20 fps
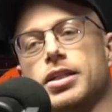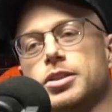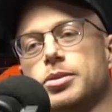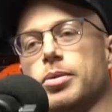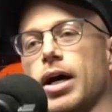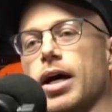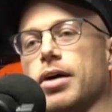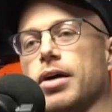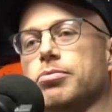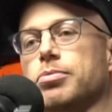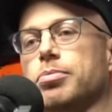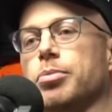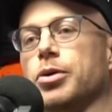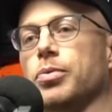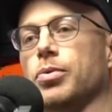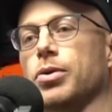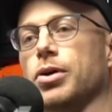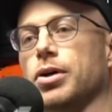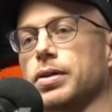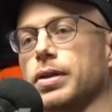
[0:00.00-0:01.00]
I've been
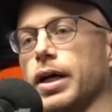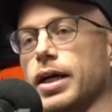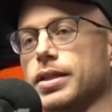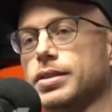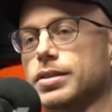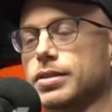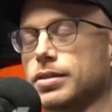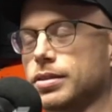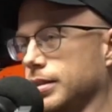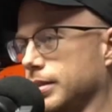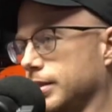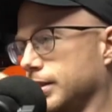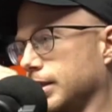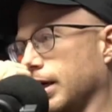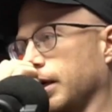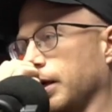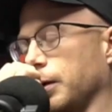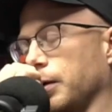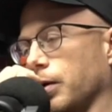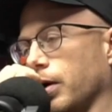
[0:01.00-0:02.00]
wearing glasses since
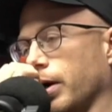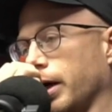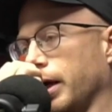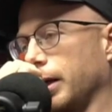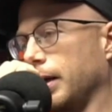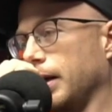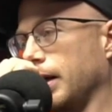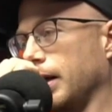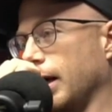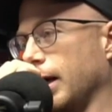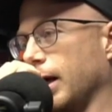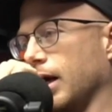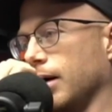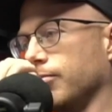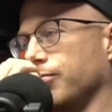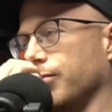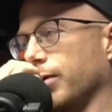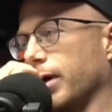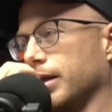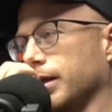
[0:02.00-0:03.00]
second grade, and I'm
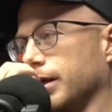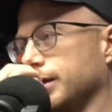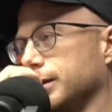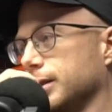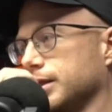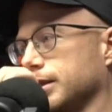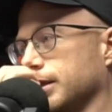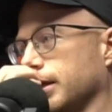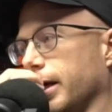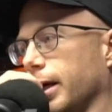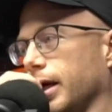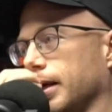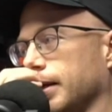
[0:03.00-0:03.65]
finally just like,